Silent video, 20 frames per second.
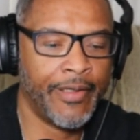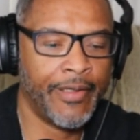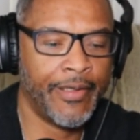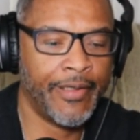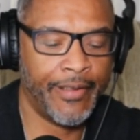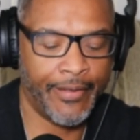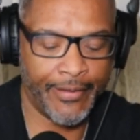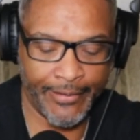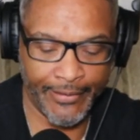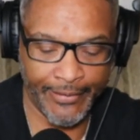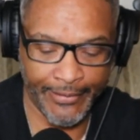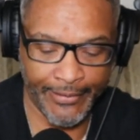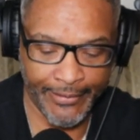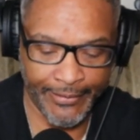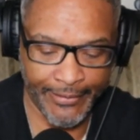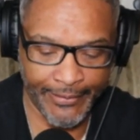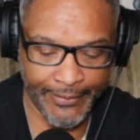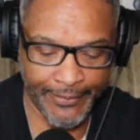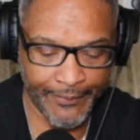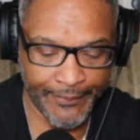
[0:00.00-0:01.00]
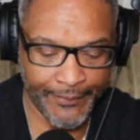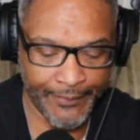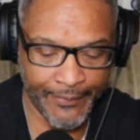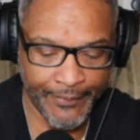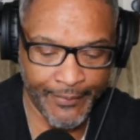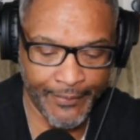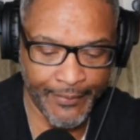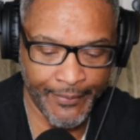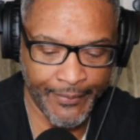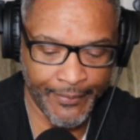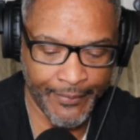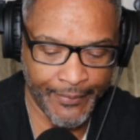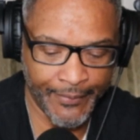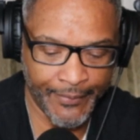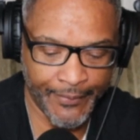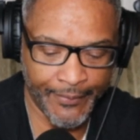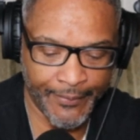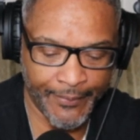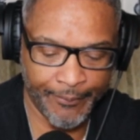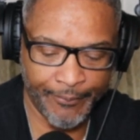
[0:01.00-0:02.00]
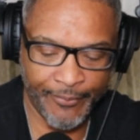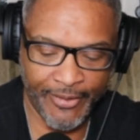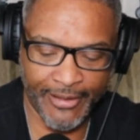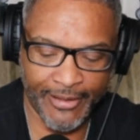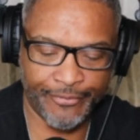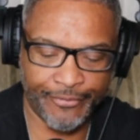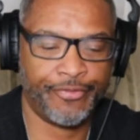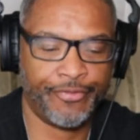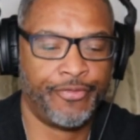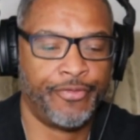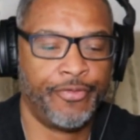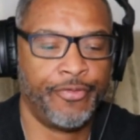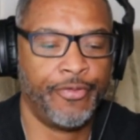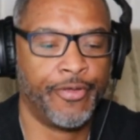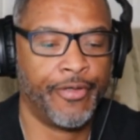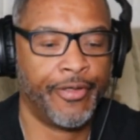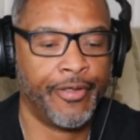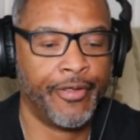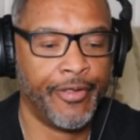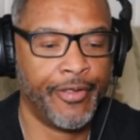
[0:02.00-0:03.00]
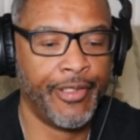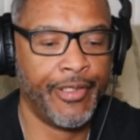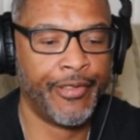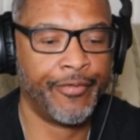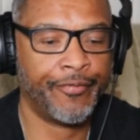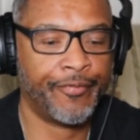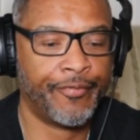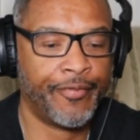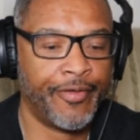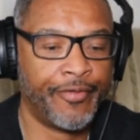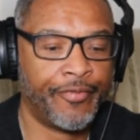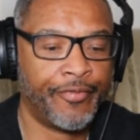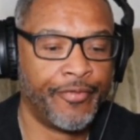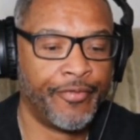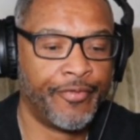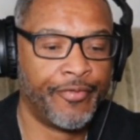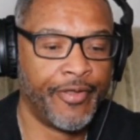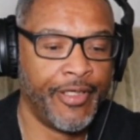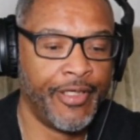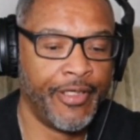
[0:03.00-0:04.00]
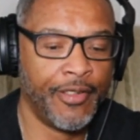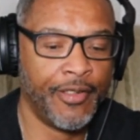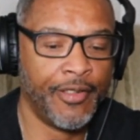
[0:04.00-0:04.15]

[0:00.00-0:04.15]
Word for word: Uh, I'm not sure if this is it.